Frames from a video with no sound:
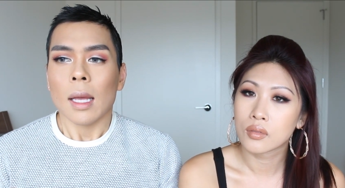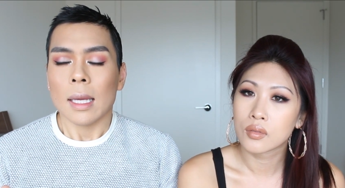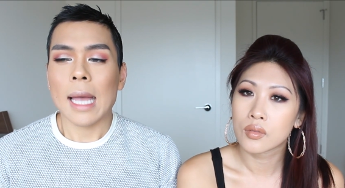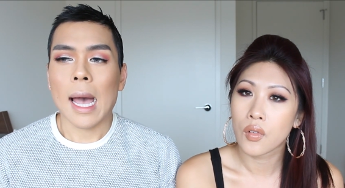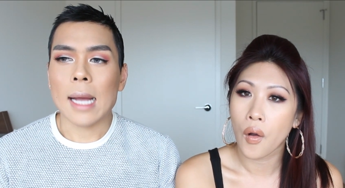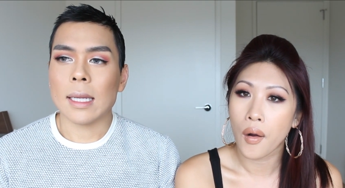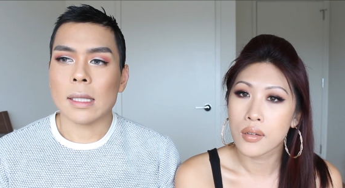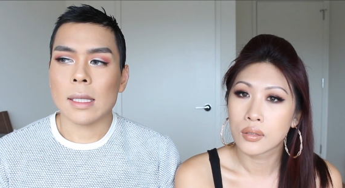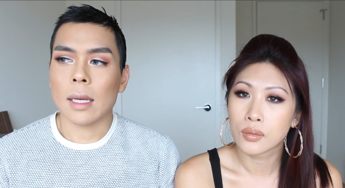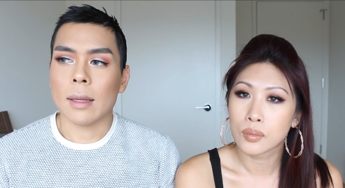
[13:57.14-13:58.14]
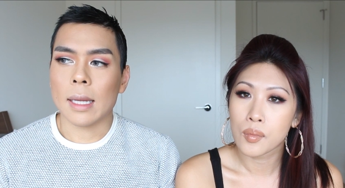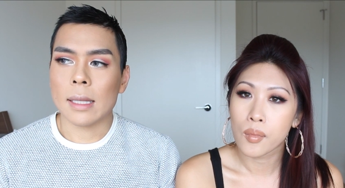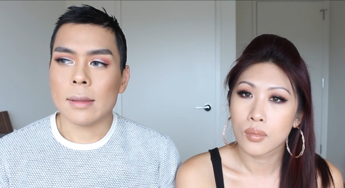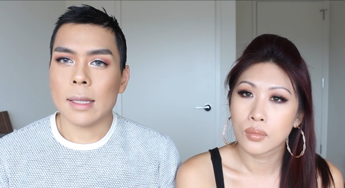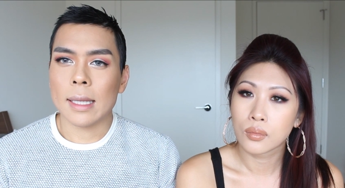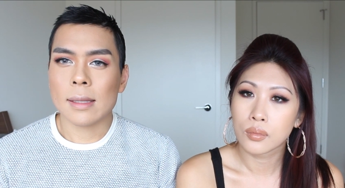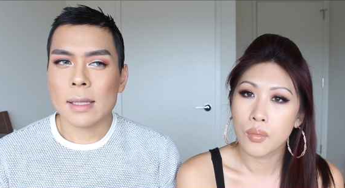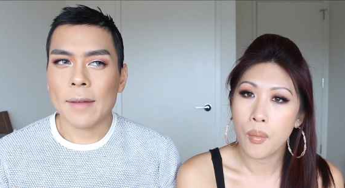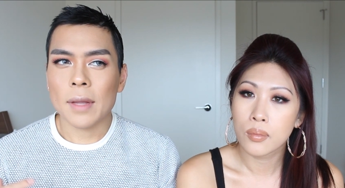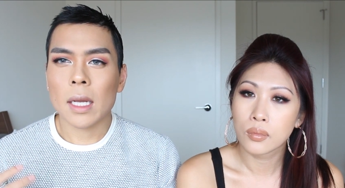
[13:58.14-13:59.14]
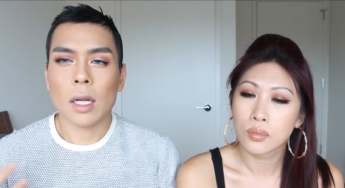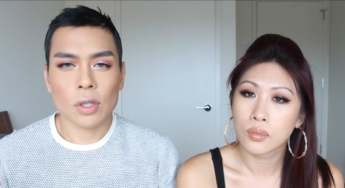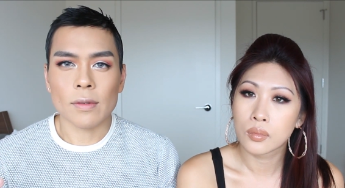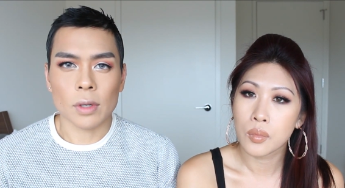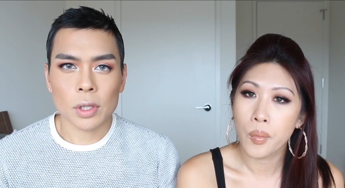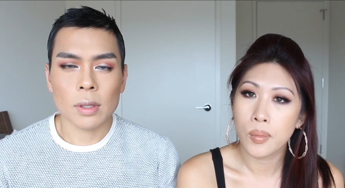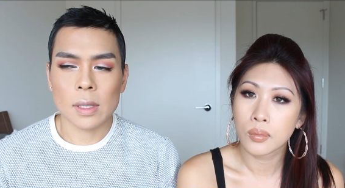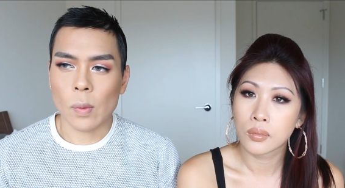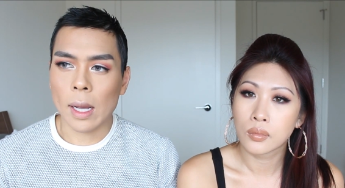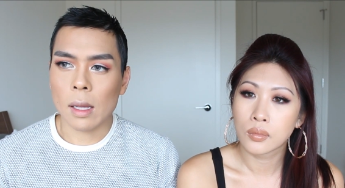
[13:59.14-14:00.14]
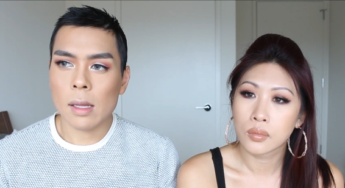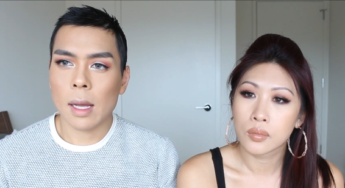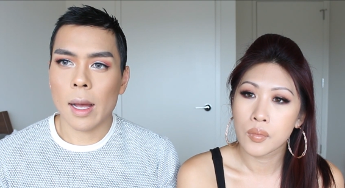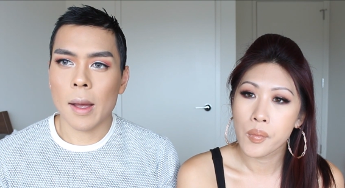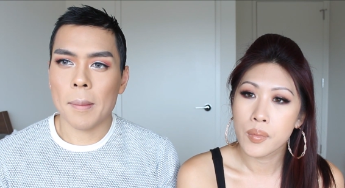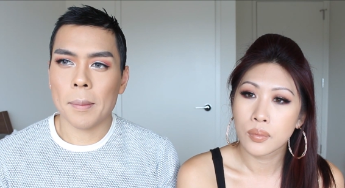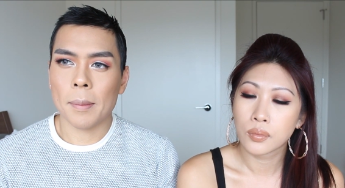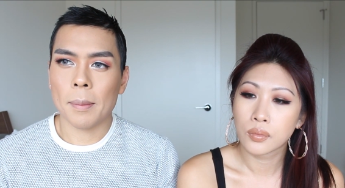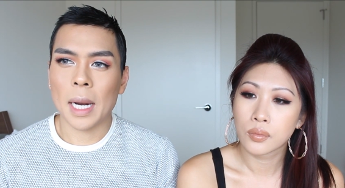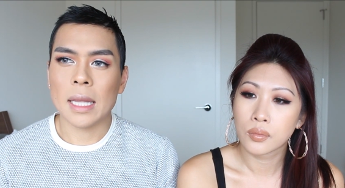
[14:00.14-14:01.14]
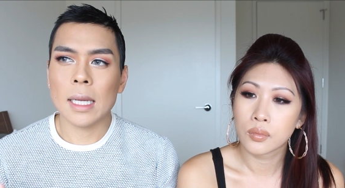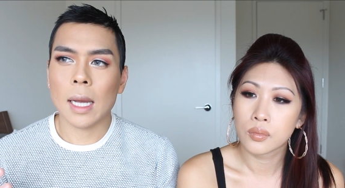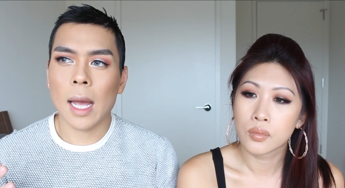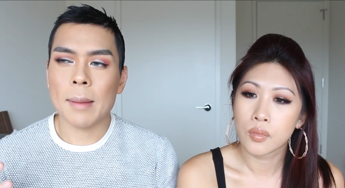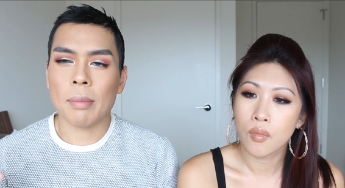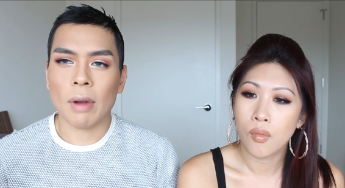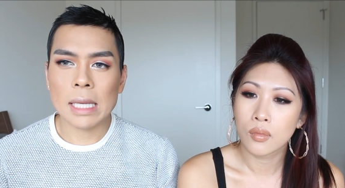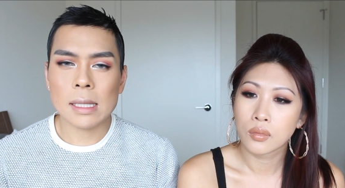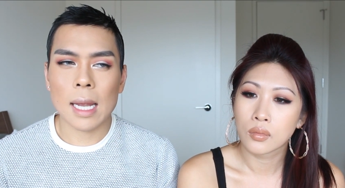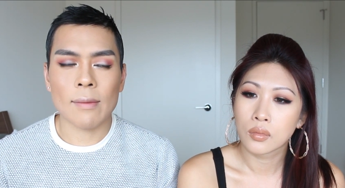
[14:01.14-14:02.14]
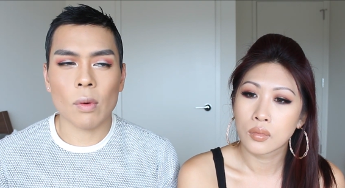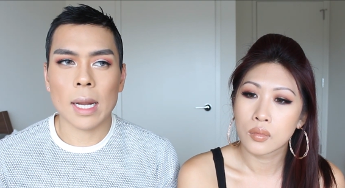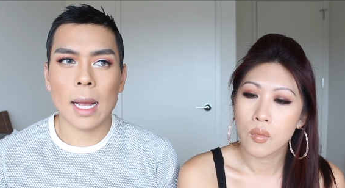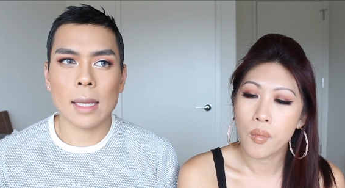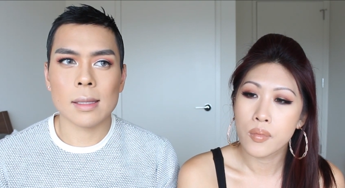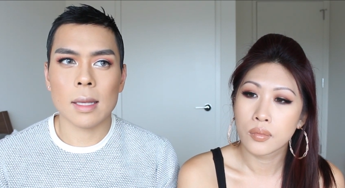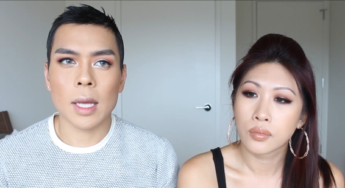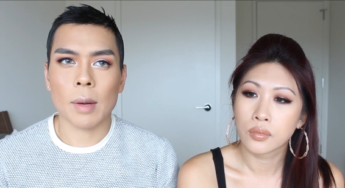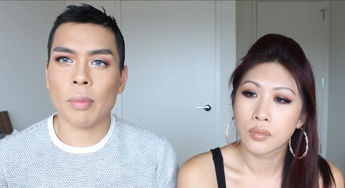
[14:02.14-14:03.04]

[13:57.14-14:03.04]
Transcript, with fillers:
Speaker 1: yeah and it's uh, uh, it's definitely controversial as well um, but i think i embrace that everyone has their